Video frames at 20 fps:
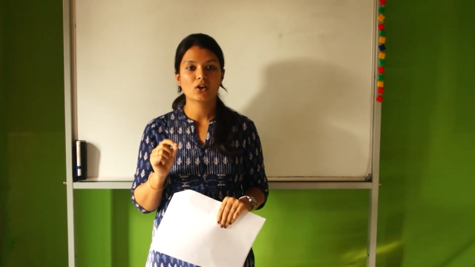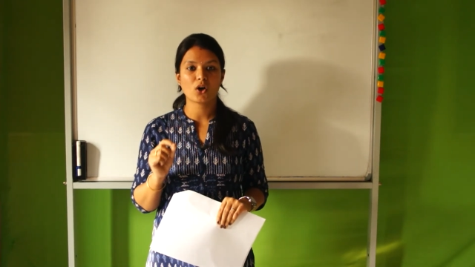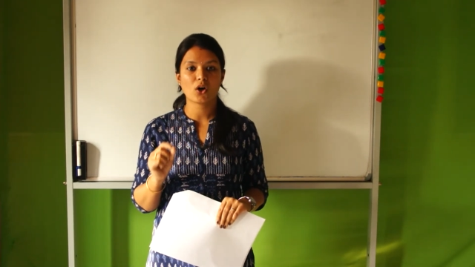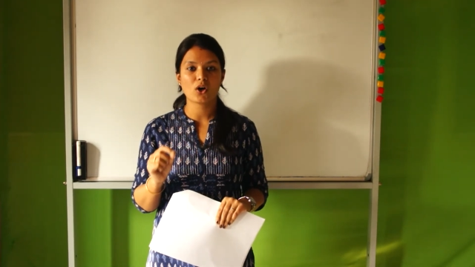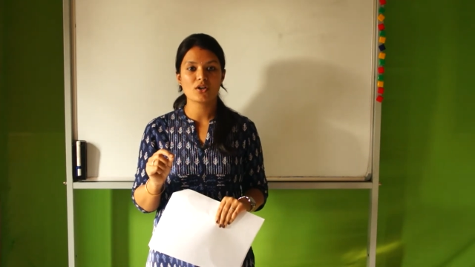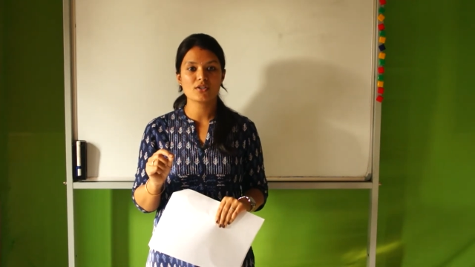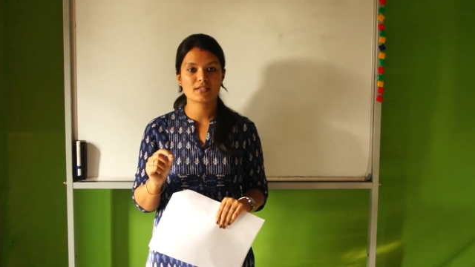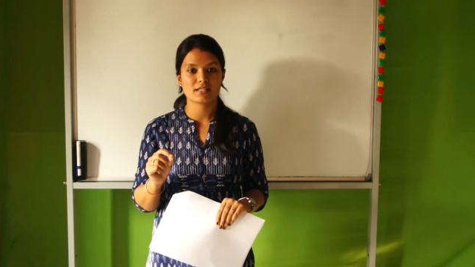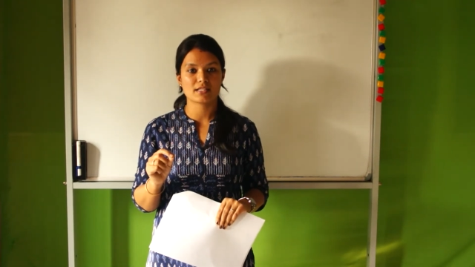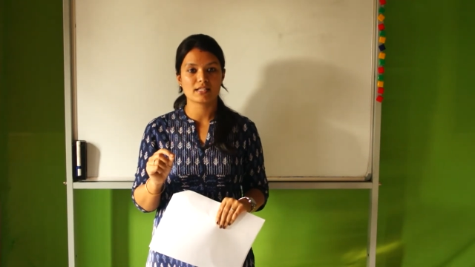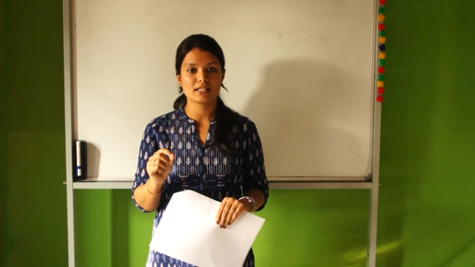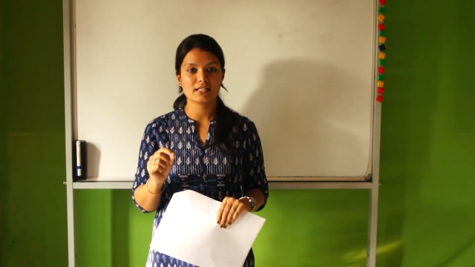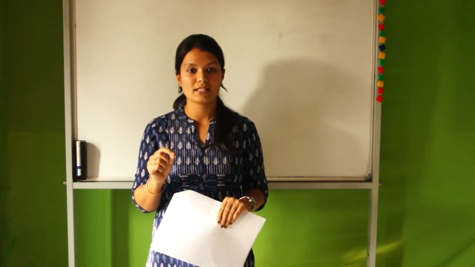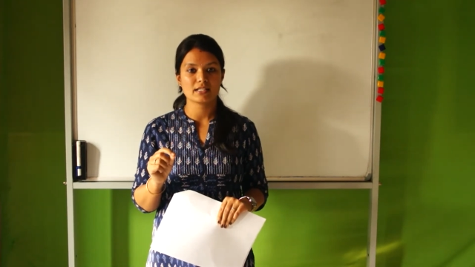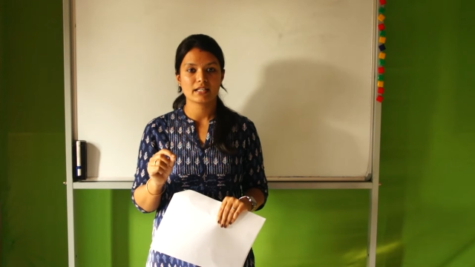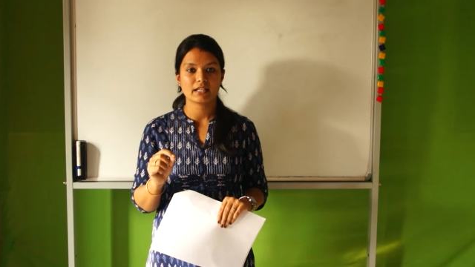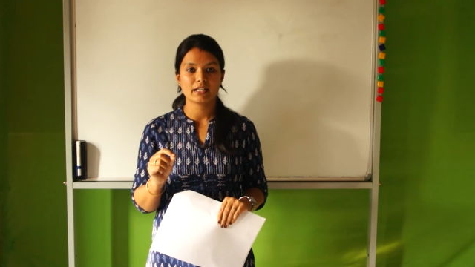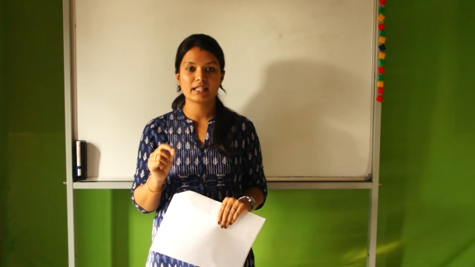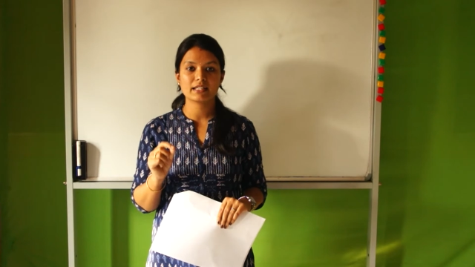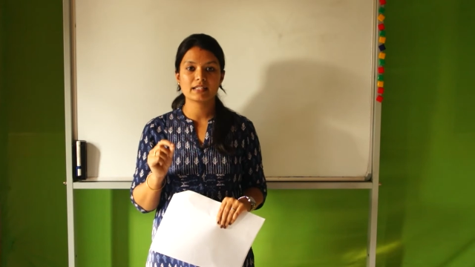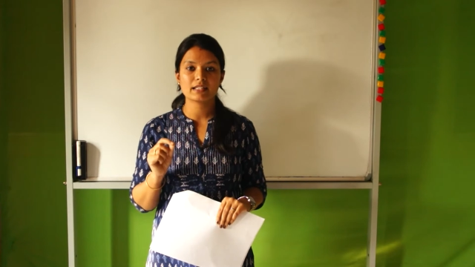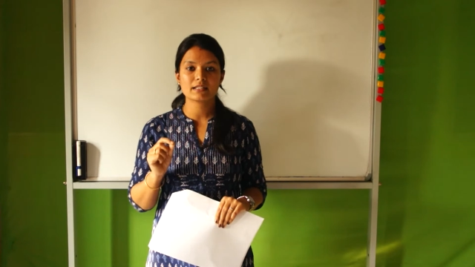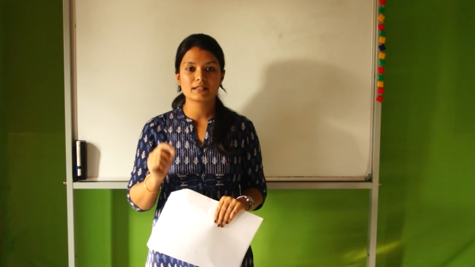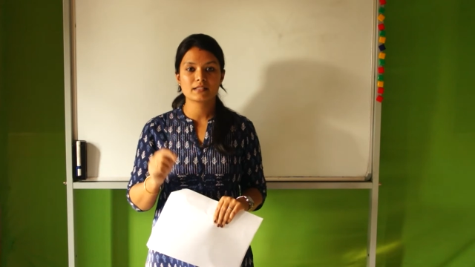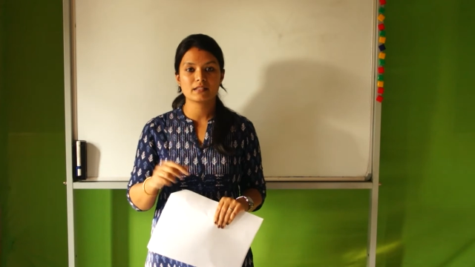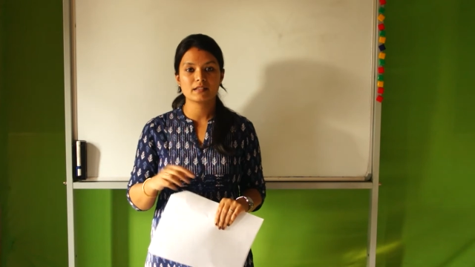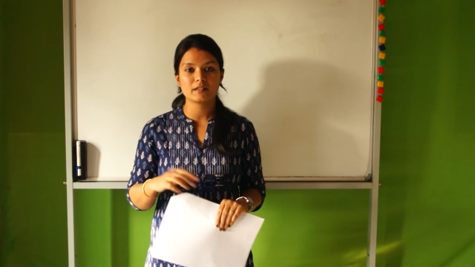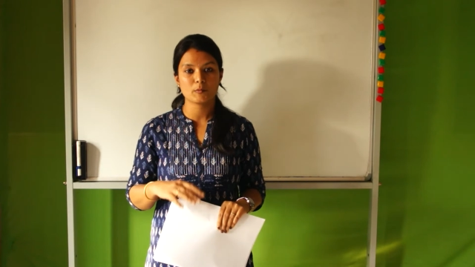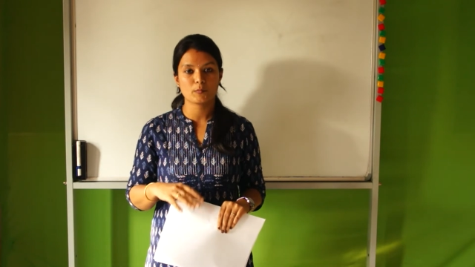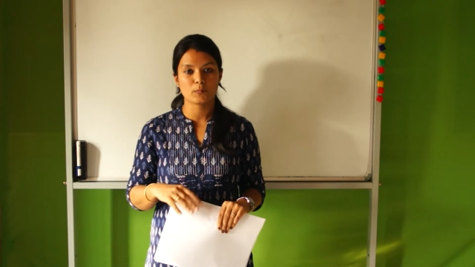causes in the
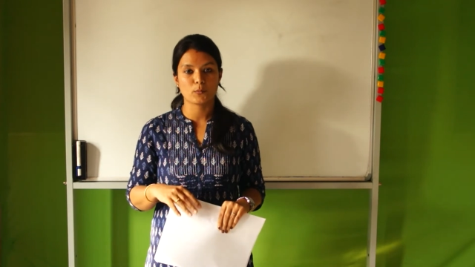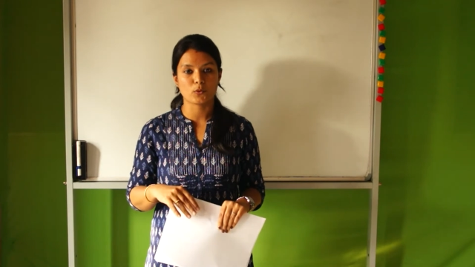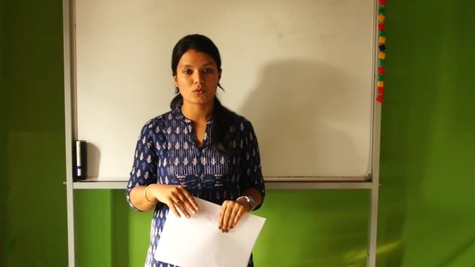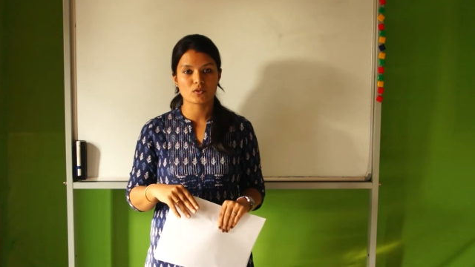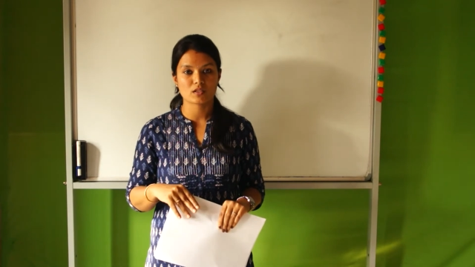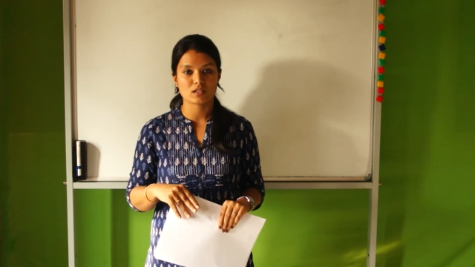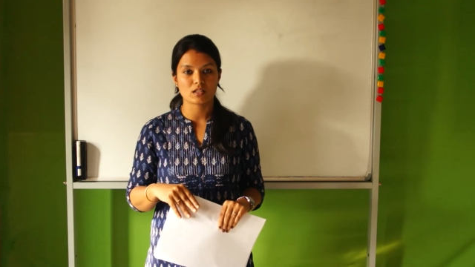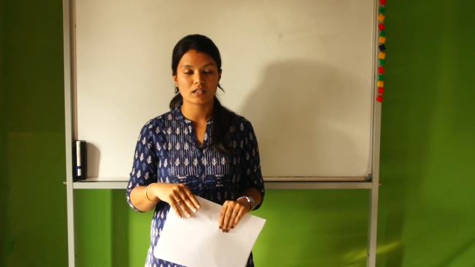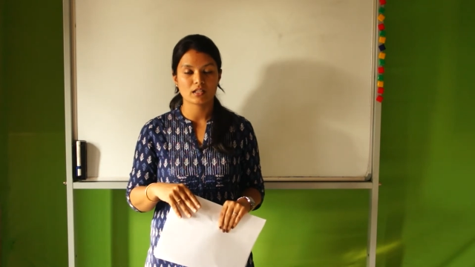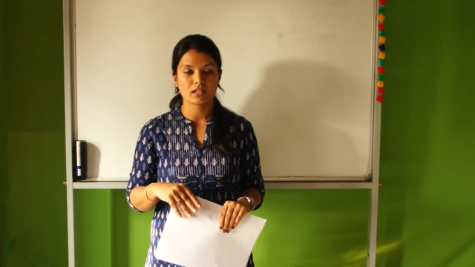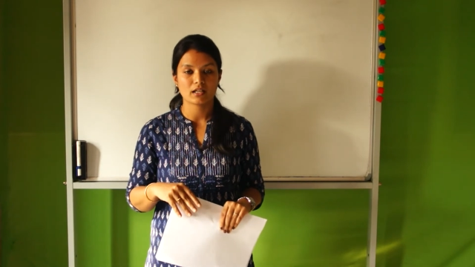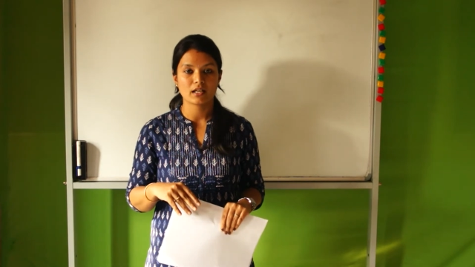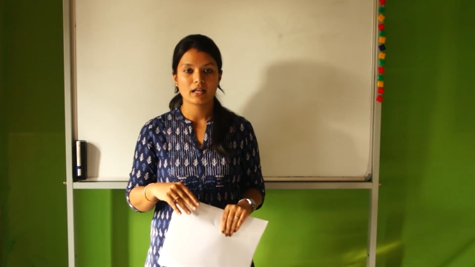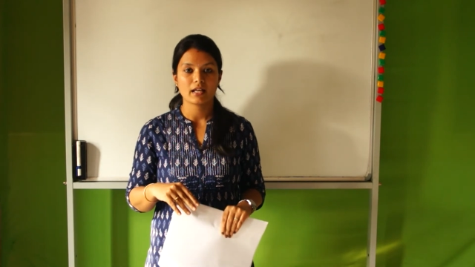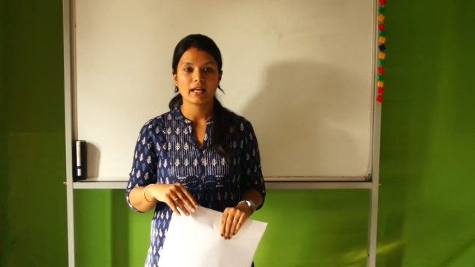third posting.